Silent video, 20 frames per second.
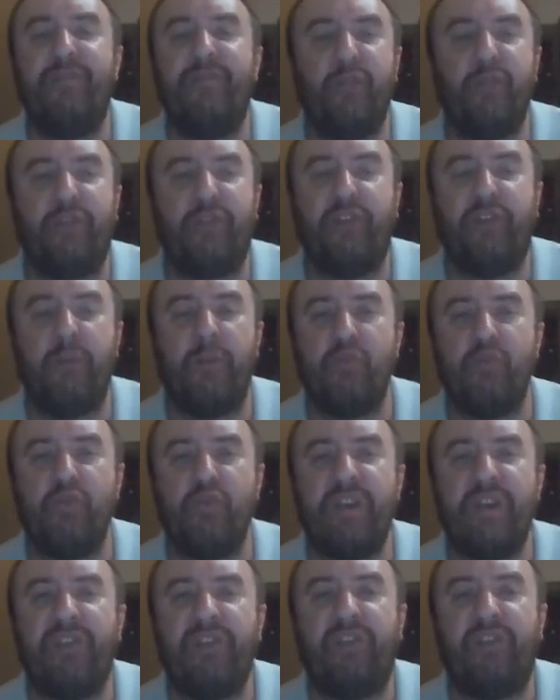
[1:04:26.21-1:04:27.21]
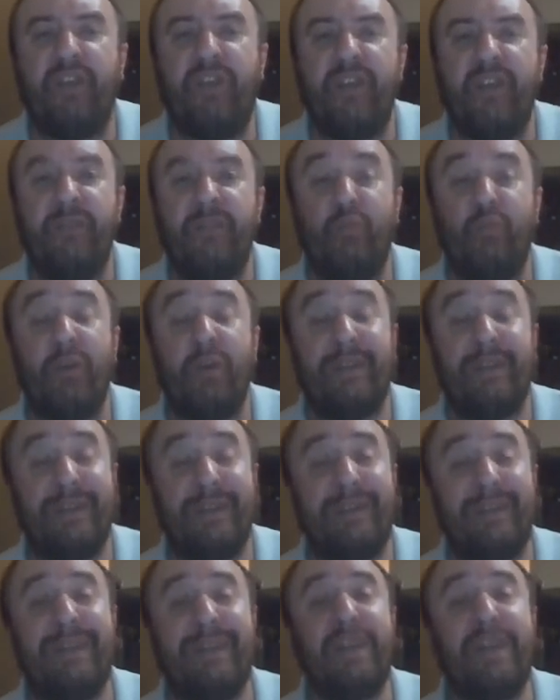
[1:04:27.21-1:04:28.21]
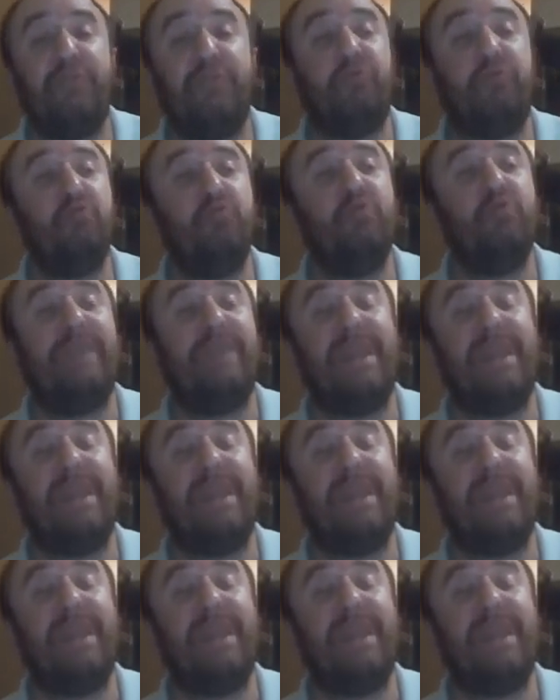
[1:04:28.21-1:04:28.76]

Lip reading: for some reason. What did they do?